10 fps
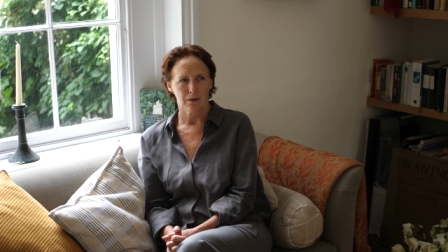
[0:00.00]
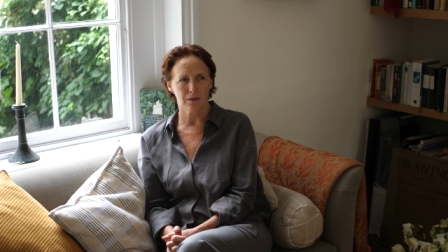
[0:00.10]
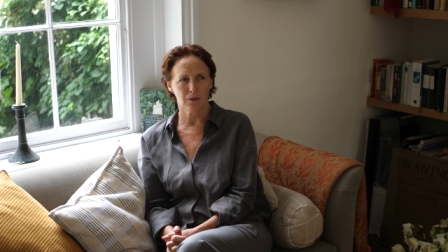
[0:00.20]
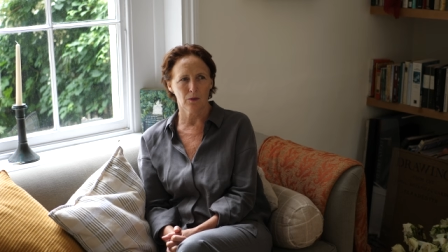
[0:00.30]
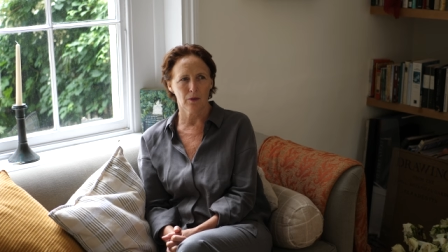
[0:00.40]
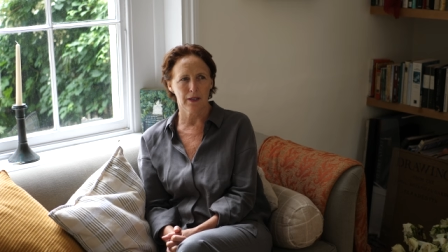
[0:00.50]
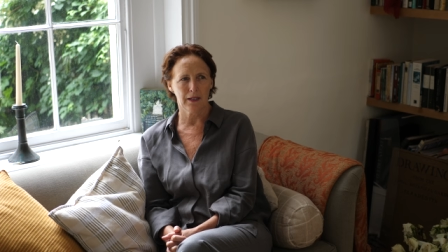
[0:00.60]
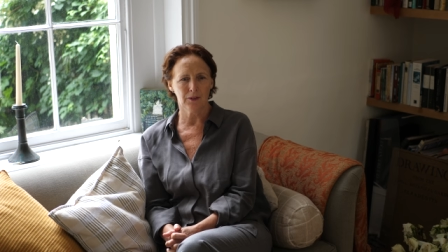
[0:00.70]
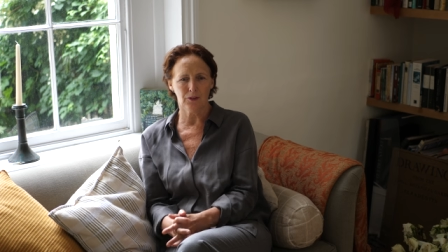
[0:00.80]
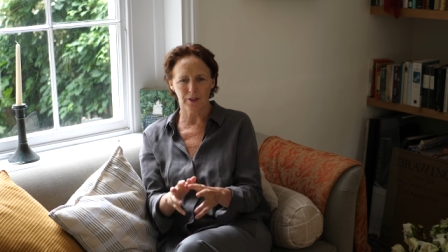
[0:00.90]
So
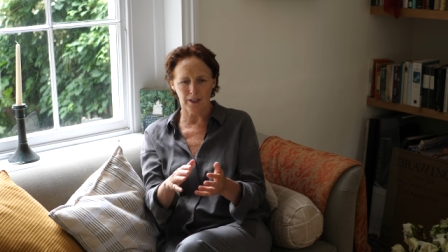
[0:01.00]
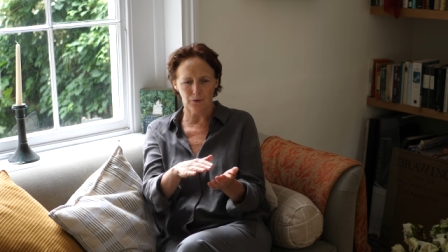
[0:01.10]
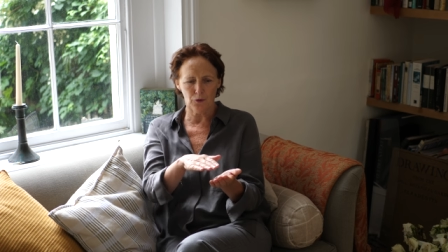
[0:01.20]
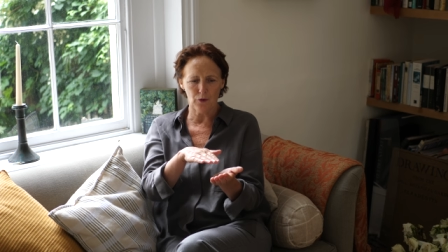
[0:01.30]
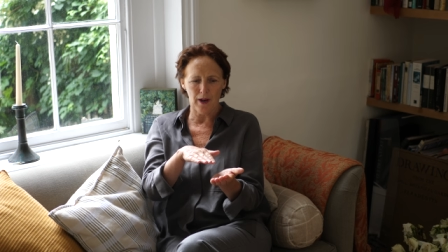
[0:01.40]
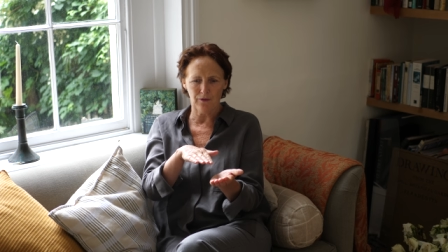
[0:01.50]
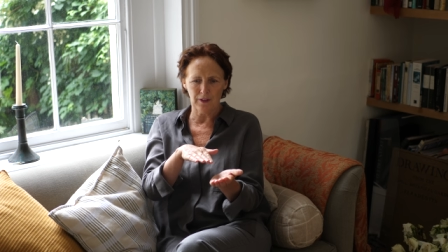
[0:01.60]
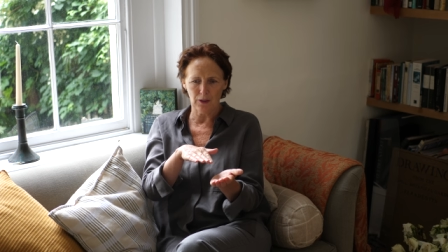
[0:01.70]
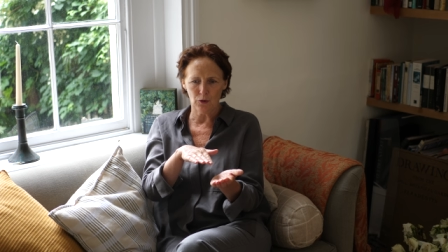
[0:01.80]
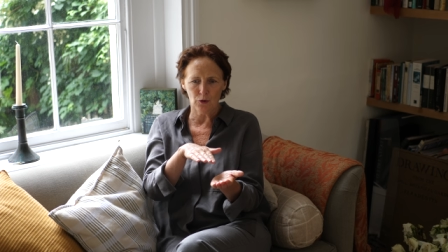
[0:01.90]
instead of
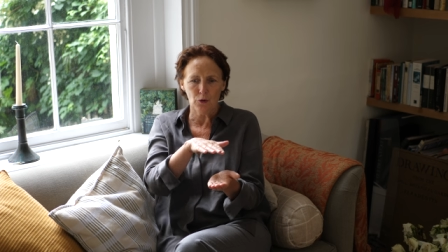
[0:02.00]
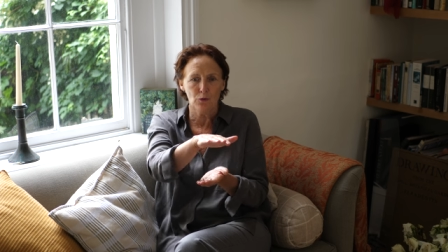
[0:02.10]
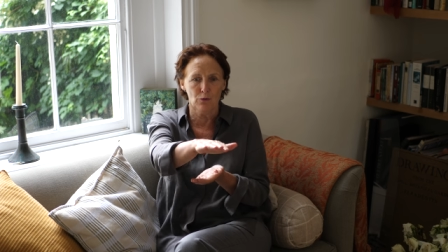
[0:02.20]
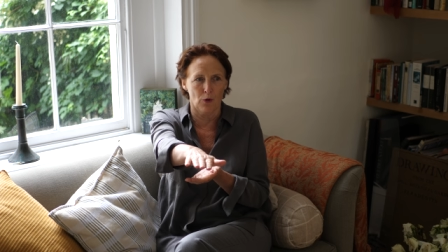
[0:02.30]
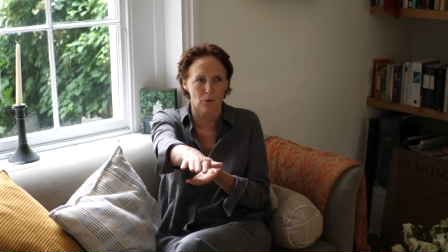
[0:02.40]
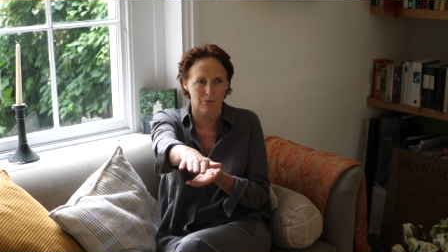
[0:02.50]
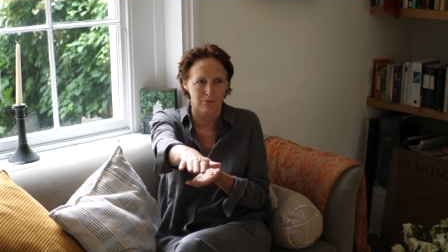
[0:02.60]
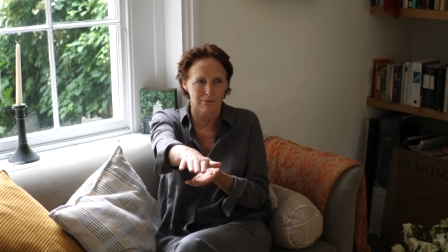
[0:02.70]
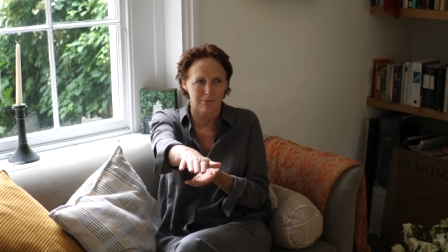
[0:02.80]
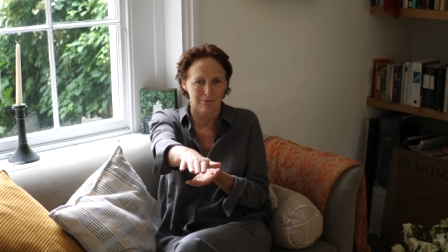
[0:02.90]
travelling to Rome,